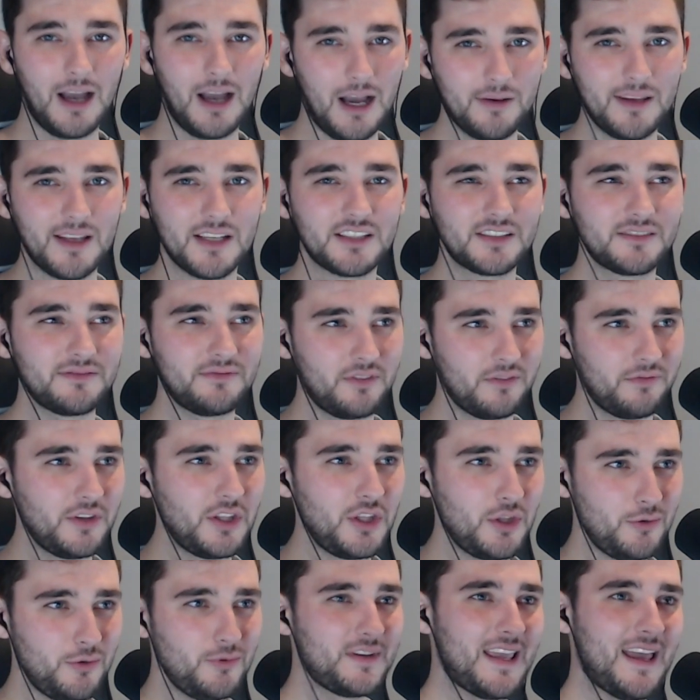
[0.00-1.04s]
I guess that
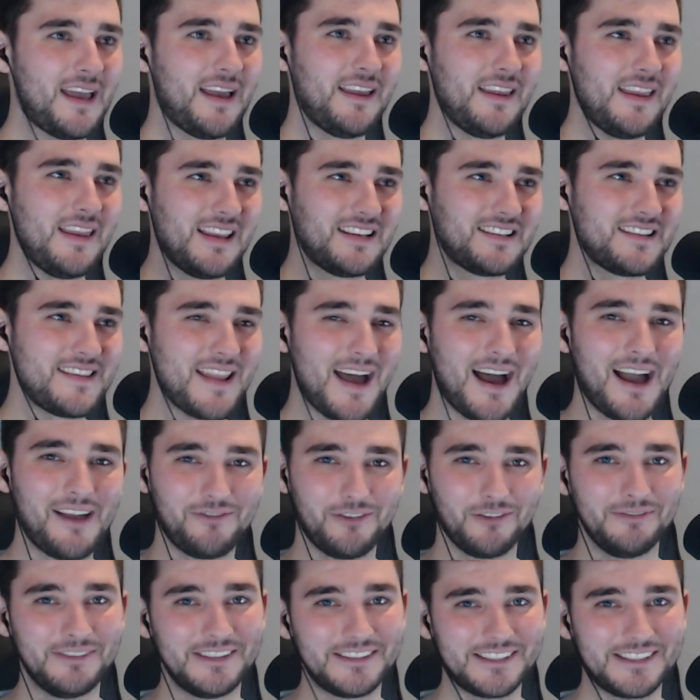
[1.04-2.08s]
the UK is
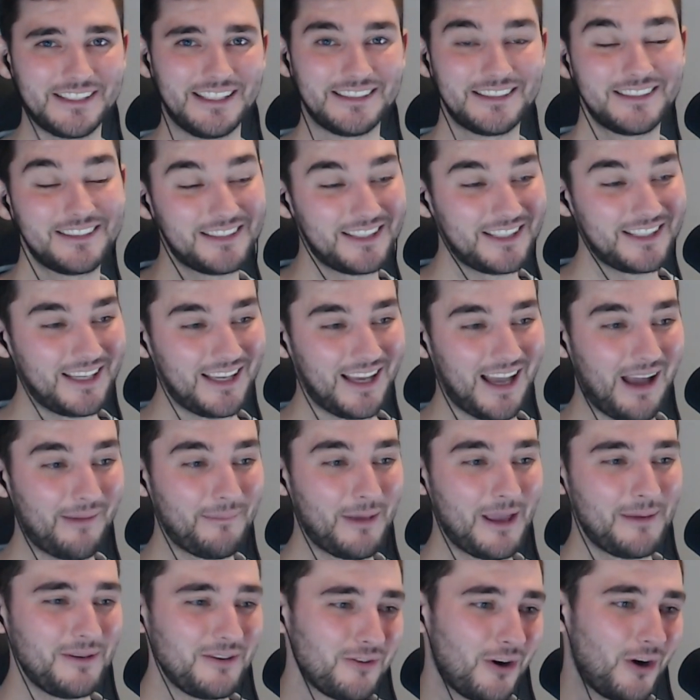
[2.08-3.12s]
9th on this list. I
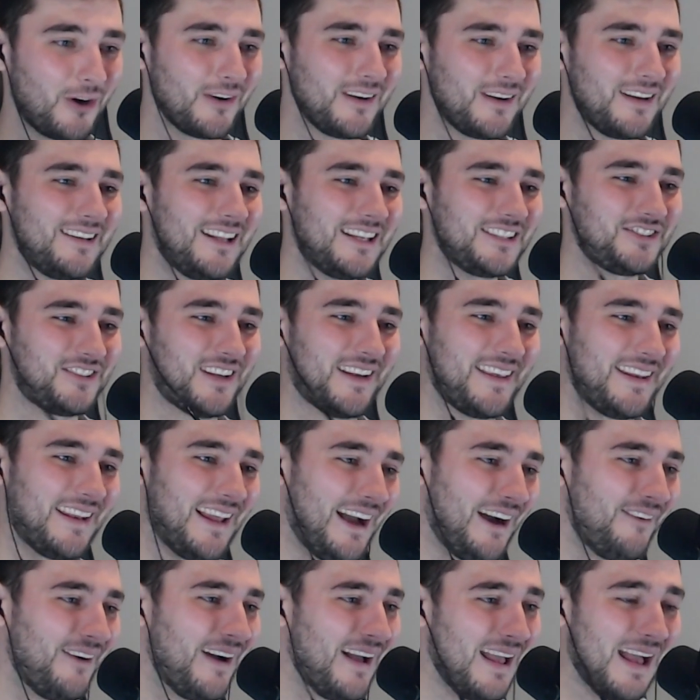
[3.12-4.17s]
may be wrong. Let's check it
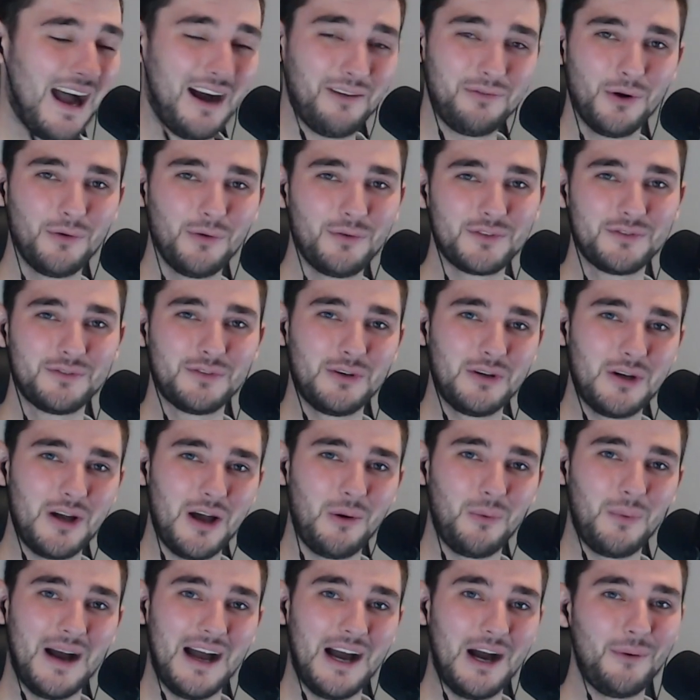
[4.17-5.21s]
out. I've waffled for
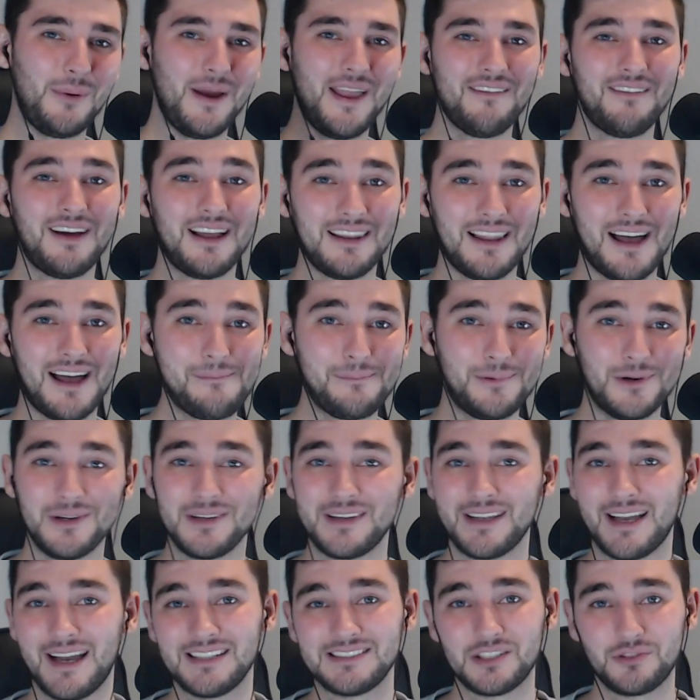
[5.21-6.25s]
a while. Hit that like
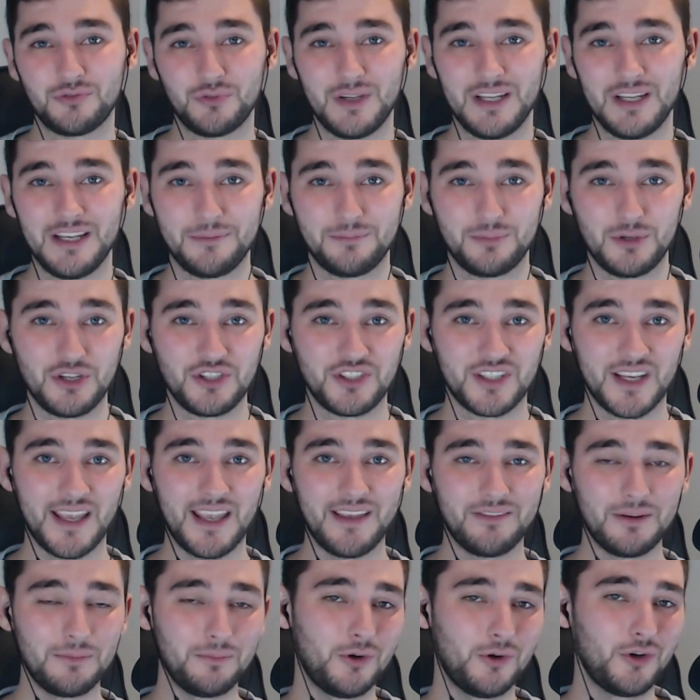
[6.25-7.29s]
button, guys. I'd really
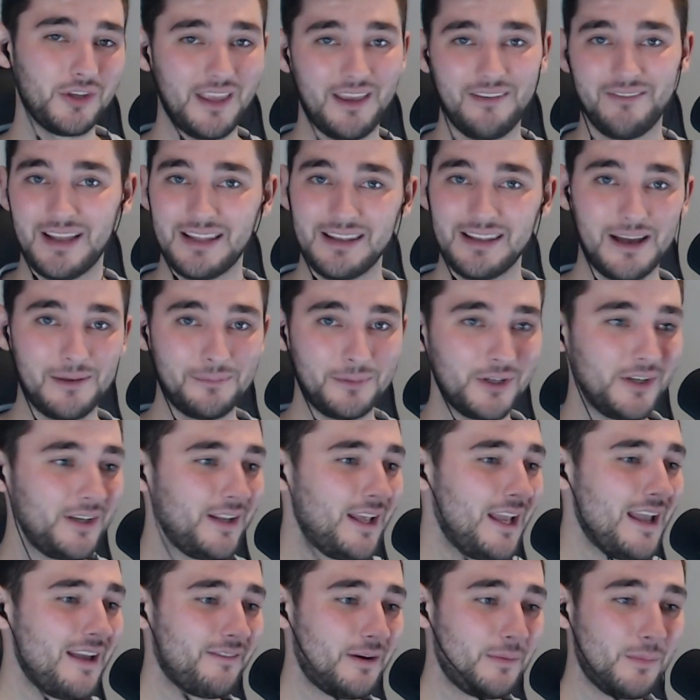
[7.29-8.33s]
appreciate it. The more you hit that like
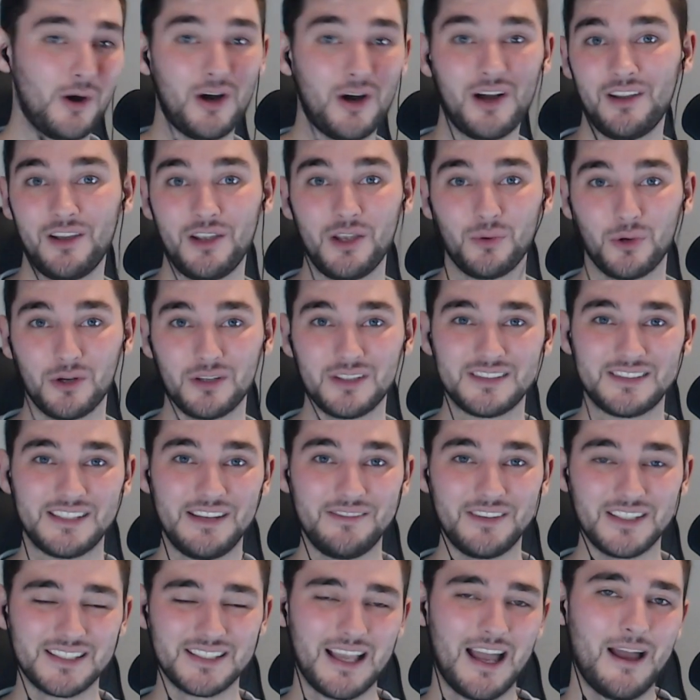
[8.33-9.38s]
button, the more I know you want to
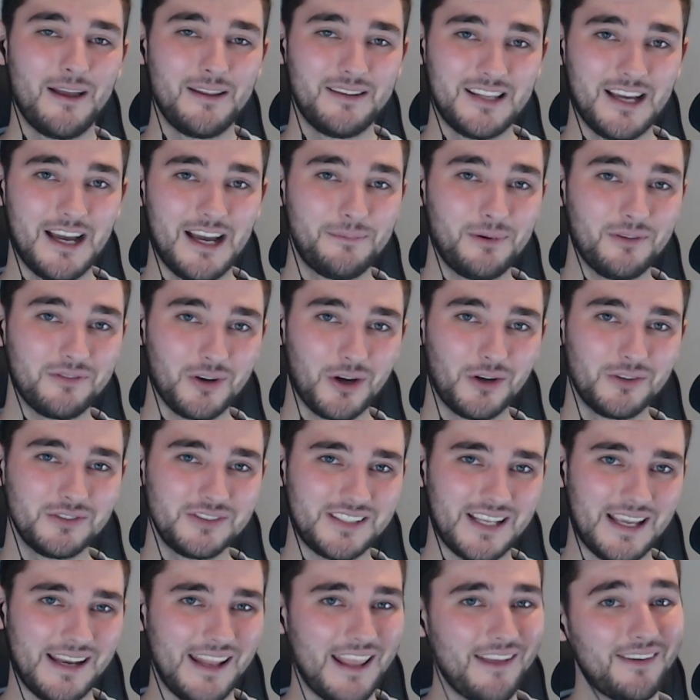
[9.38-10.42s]
see this type of
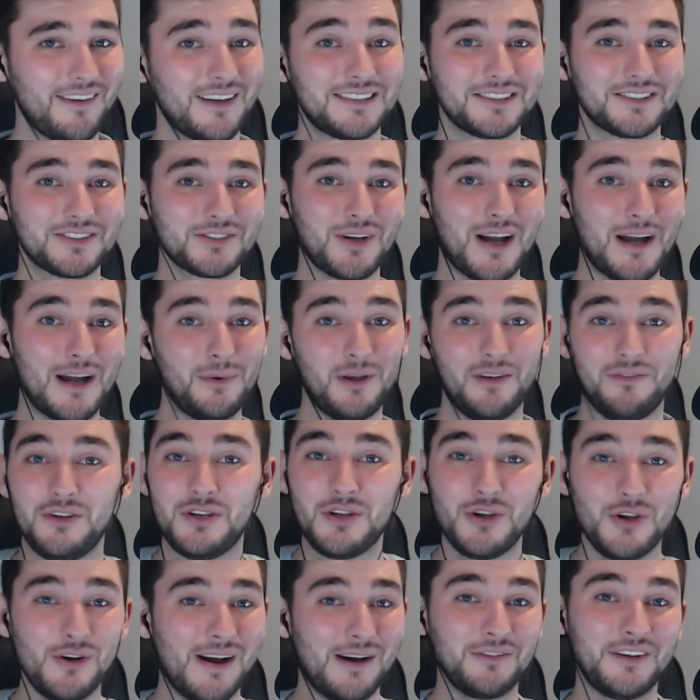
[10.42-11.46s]
content. Hit that subscribe button if
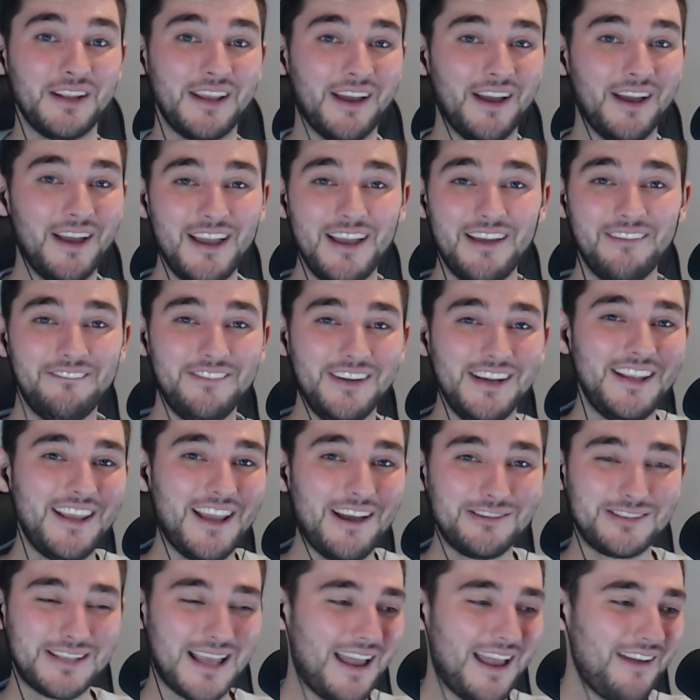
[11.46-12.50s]
you're new around here.
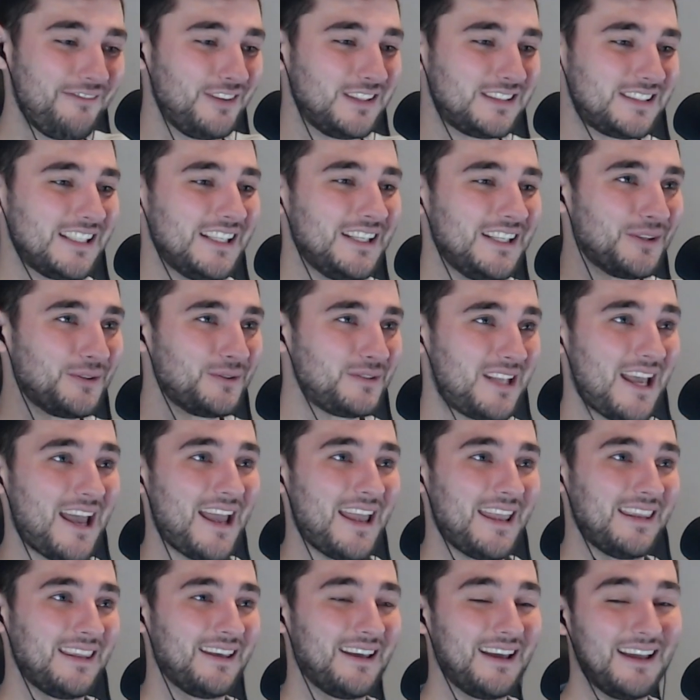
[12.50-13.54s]
Videos every single
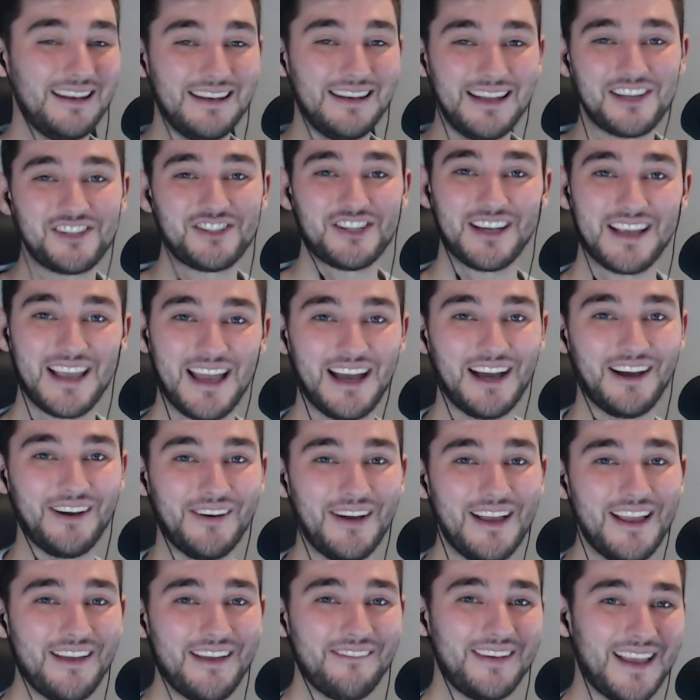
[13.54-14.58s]
day. And let's check
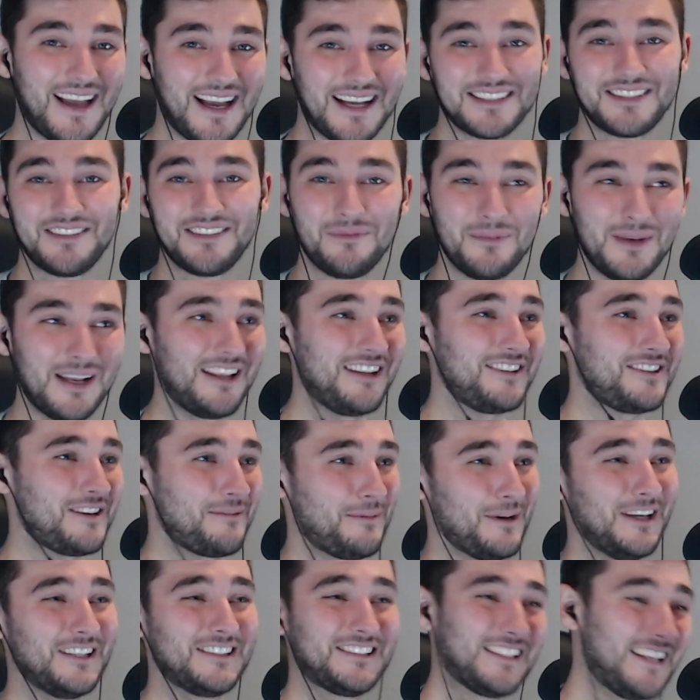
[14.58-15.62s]
out the active
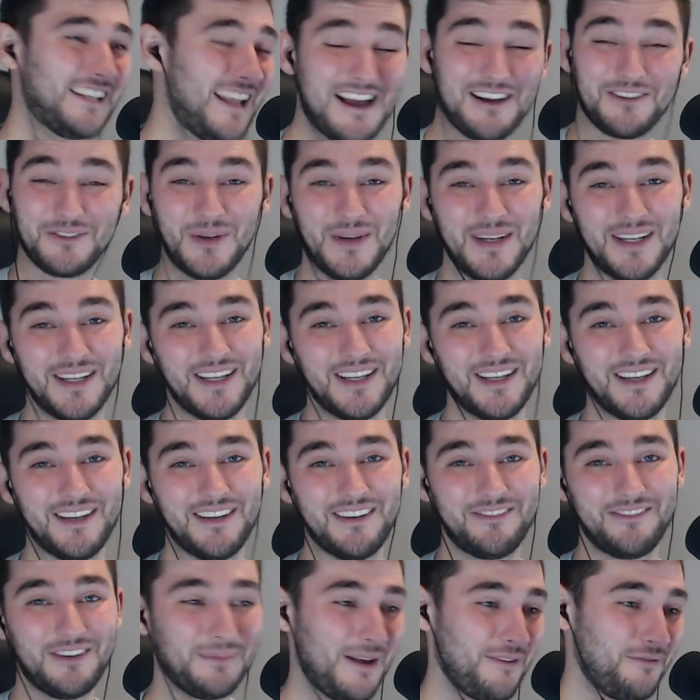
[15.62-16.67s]
military personnel
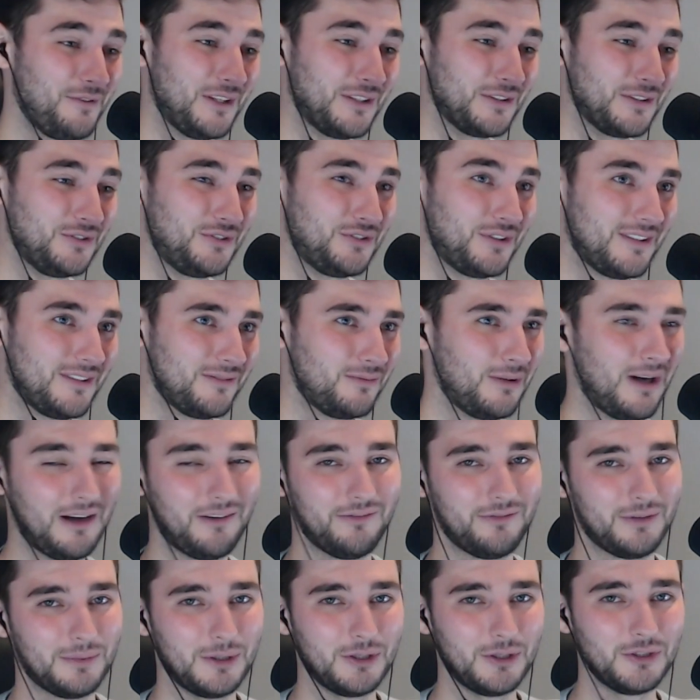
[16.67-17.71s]
from every country.
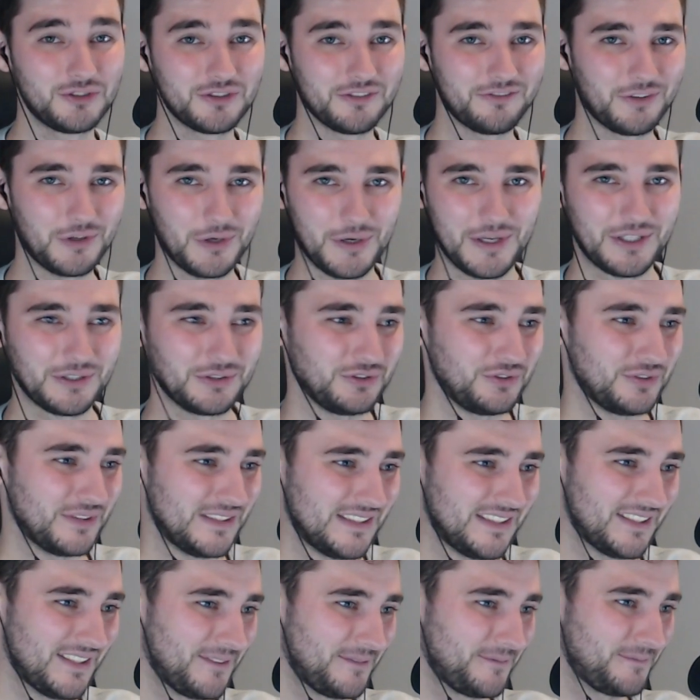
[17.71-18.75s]
Well, from 140
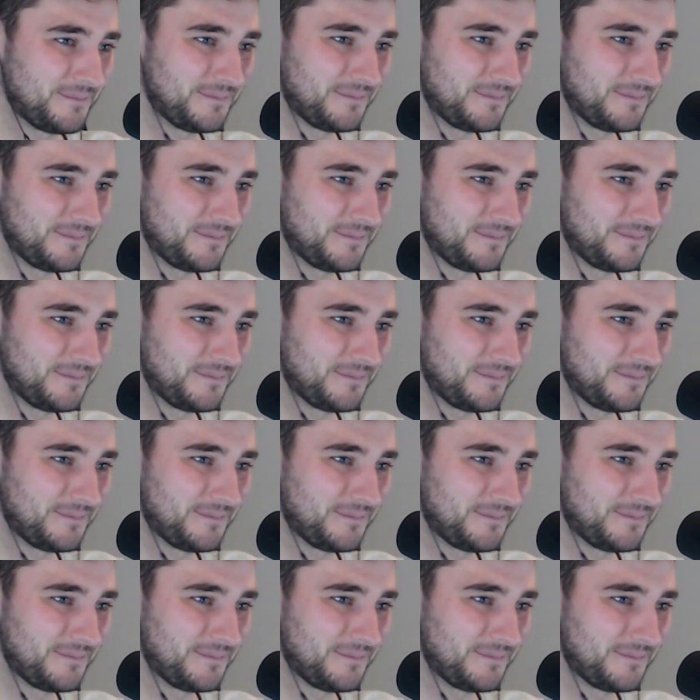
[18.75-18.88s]
countries.